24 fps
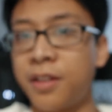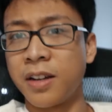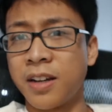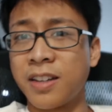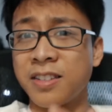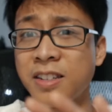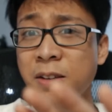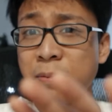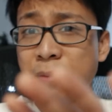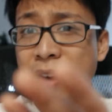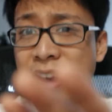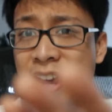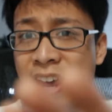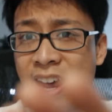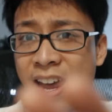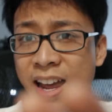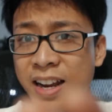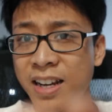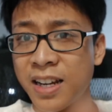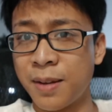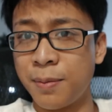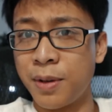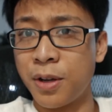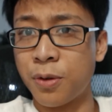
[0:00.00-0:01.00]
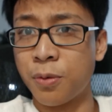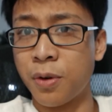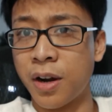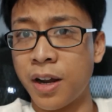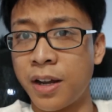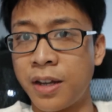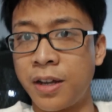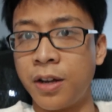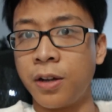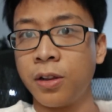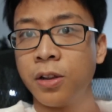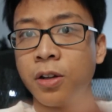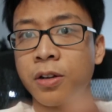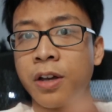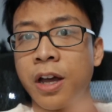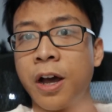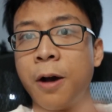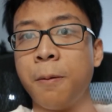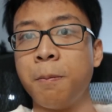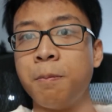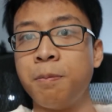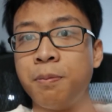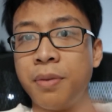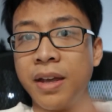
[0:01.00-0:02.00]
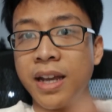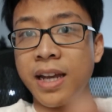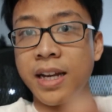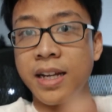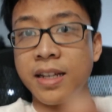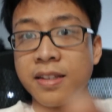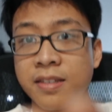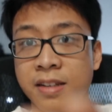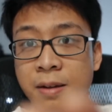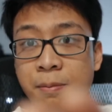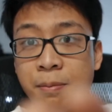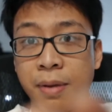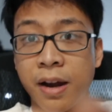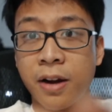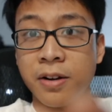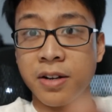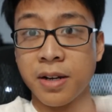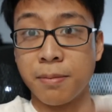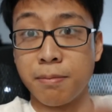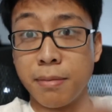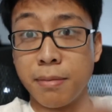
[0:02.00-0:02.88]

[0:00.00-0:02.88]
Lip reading: Because like my hand can be right here. Look how big it is compared to